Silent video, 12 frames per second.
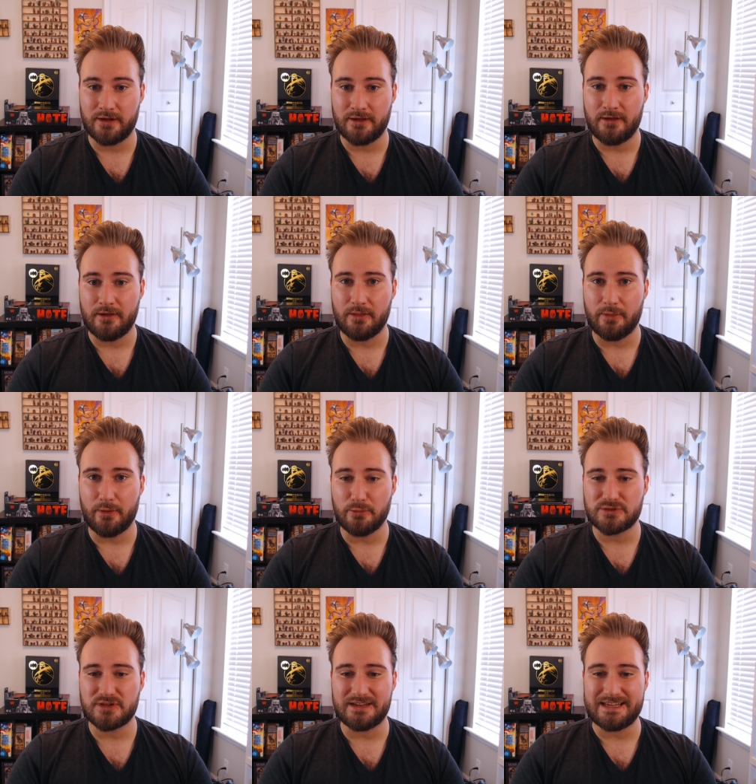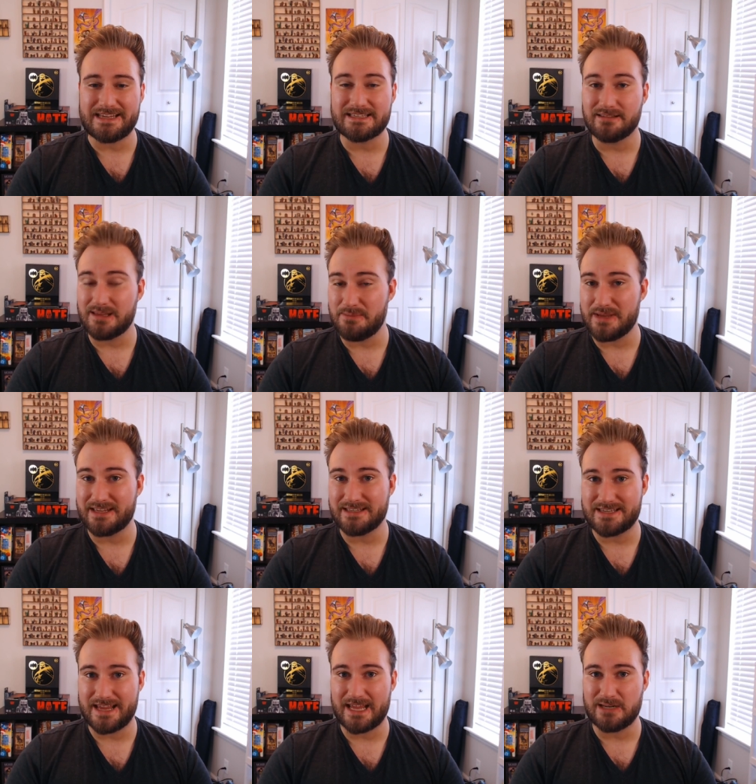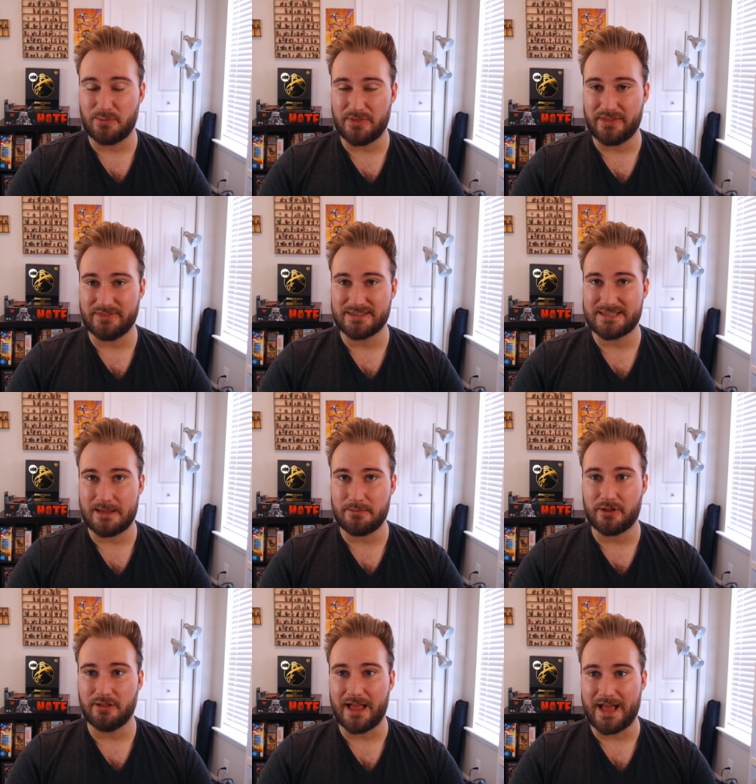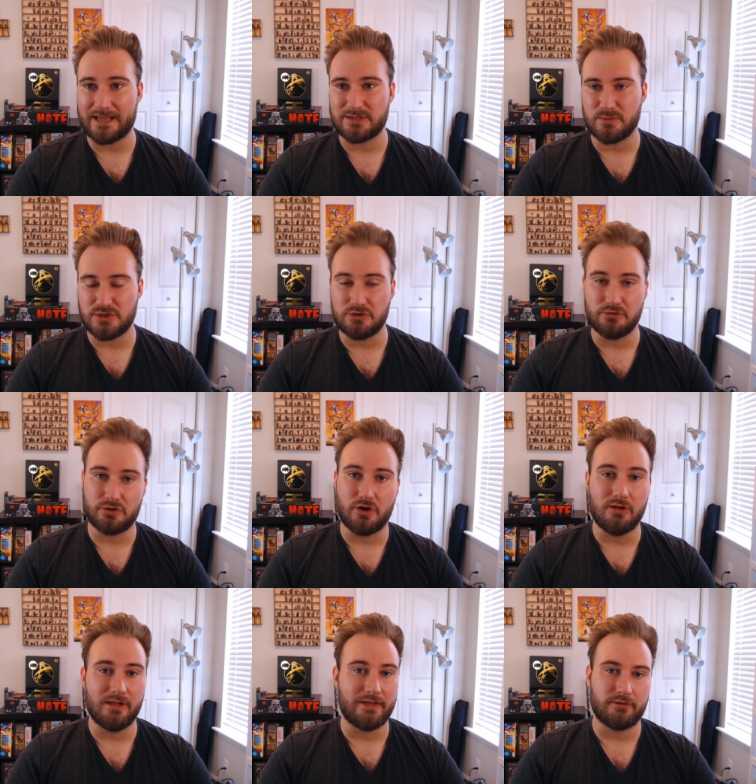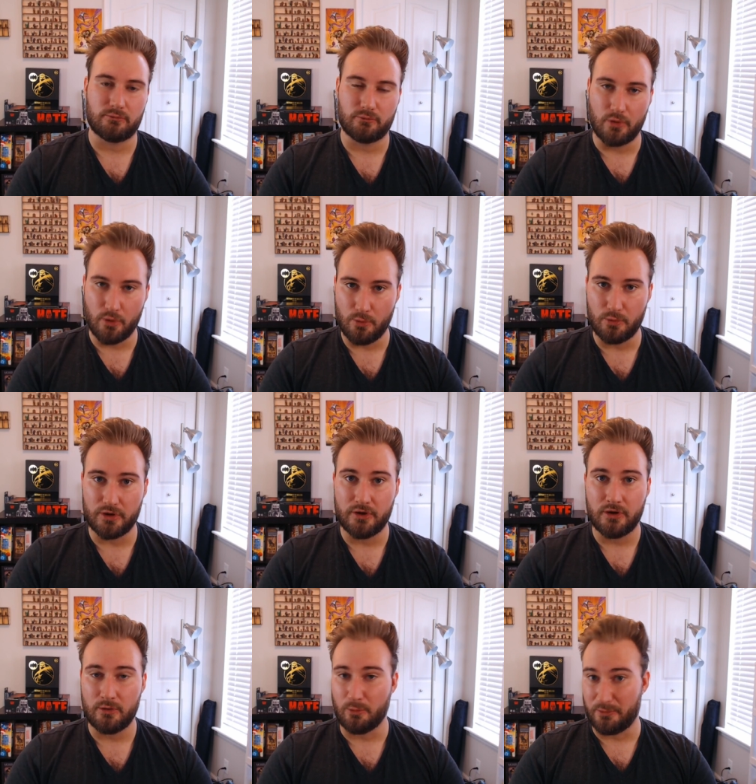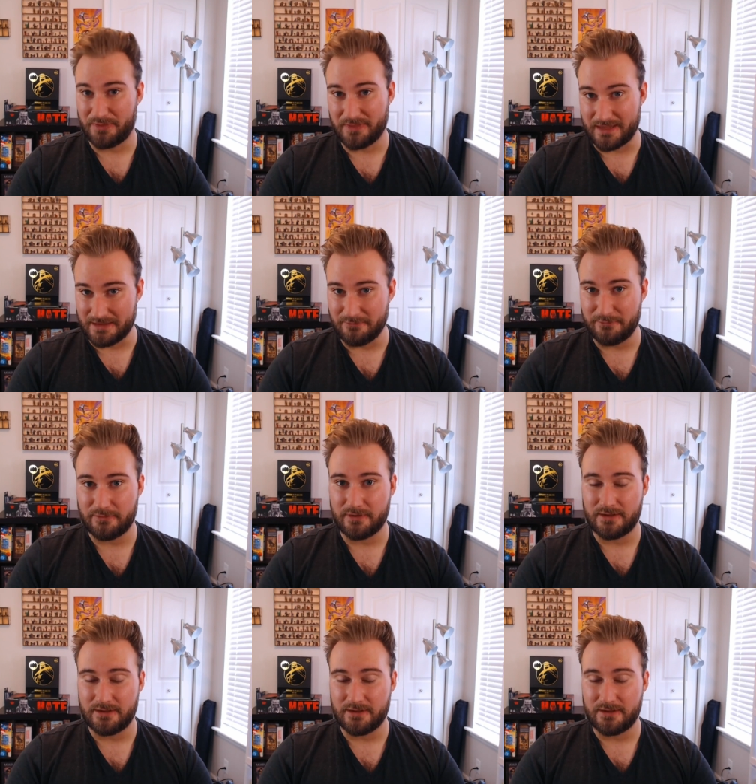Those could easily be contained within the same class, which you could call either rogue or thief,